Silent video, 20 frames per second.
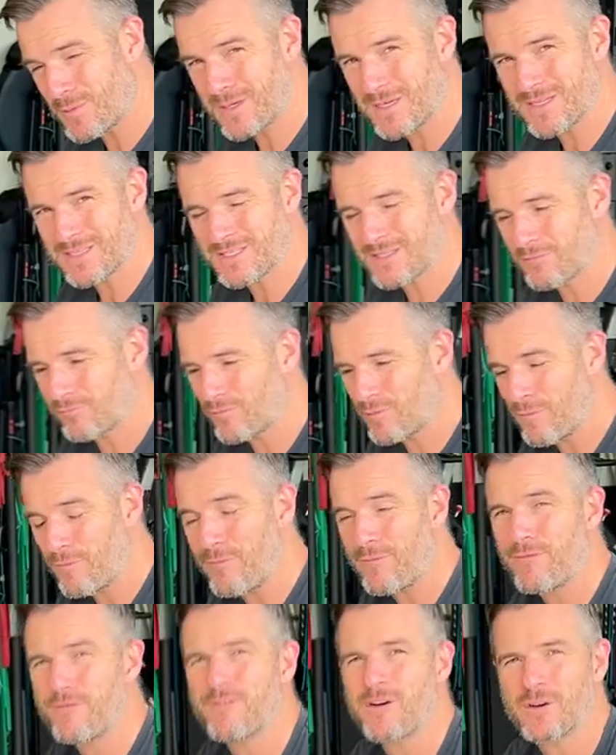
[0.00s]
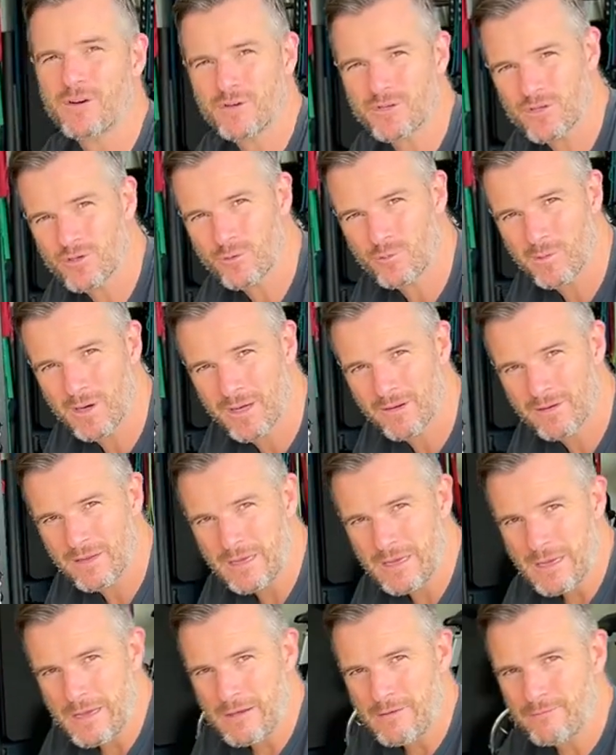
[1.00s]
one is the real functional one
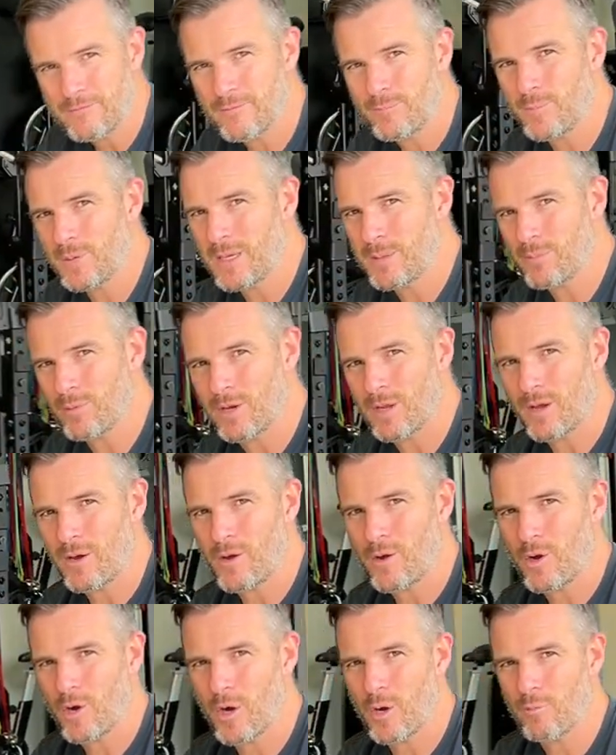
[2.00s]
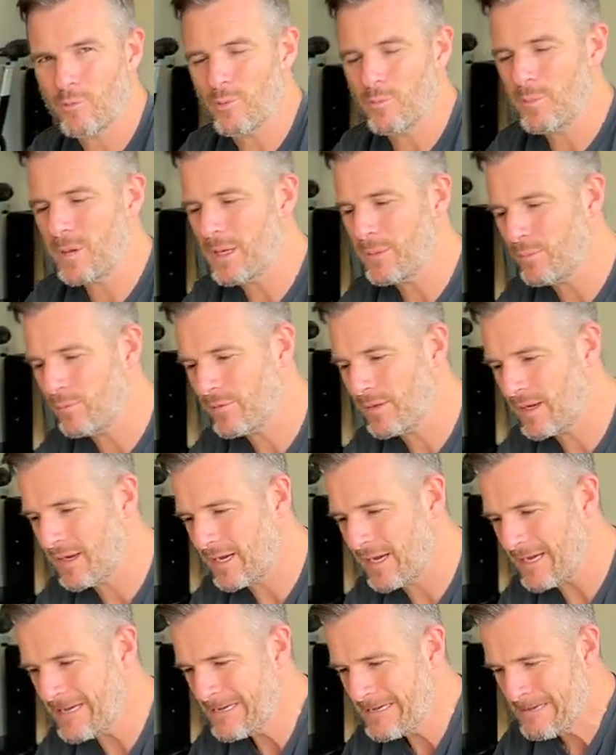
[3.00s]
for people at home or people that
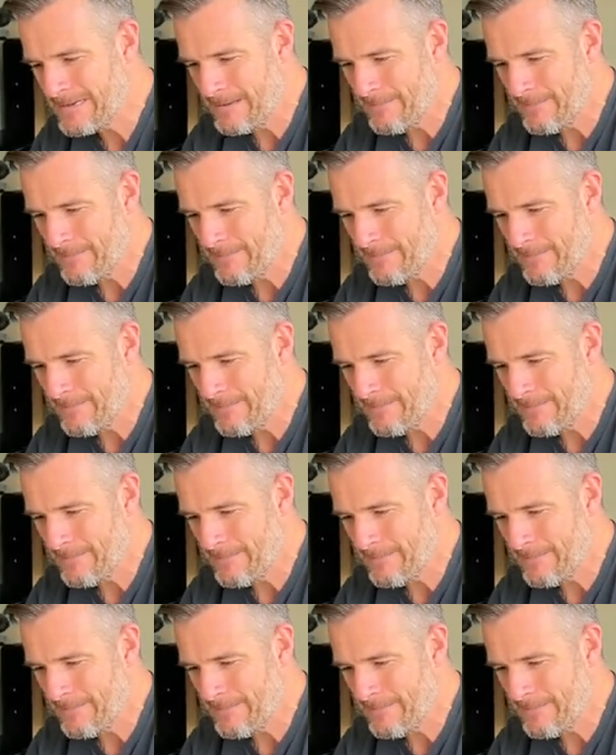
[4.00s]
are